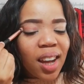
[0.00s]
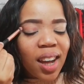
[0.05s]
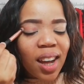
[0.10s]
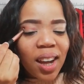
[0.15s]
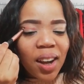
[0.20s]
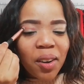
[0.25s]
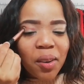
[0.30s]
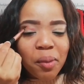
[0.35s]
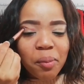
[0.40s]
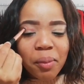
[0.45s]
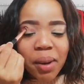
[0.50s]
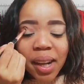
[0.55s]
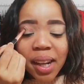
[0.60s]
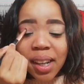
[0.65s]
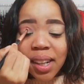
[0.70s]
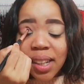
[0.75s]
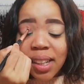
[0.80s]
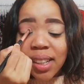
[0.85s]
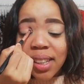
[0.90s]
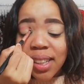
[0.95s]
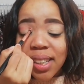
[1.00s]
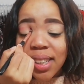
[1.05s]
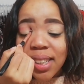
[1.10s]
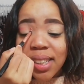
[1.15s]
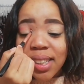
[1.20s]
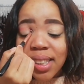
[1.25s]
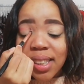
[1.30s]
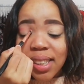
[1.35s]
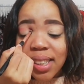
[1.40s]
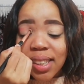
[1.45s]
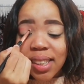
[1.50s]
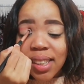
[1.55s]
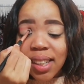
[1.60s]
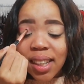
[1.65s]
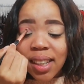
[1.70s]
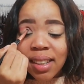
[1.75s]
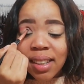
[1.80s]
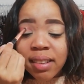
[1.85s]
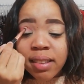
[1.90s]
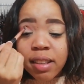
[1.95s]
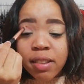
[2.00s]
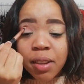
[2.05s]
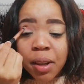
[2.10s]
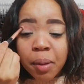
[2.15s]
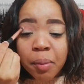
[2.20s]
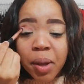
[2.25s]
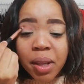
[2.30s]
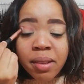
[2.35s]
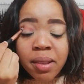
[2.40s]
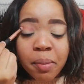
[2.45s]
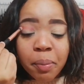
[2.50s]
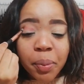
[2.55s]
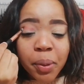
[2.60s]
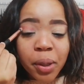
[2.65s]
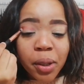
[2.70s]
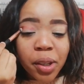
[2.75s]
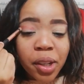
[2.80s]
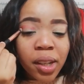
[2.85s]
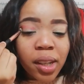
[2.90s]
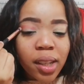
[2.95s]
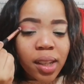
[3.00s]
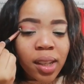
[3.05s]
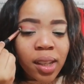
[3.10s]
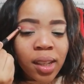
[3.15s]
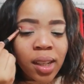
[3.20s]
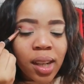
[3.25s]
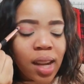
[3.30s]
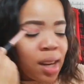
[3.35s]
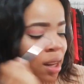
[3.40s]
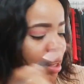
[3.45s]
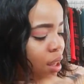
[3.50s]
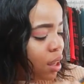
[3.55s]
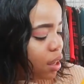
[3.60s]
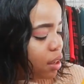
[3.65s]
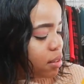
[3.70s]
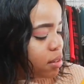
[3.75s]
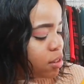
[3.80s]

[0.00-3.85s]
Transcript: Oh my goodness. This is gonna be a simple look in any case.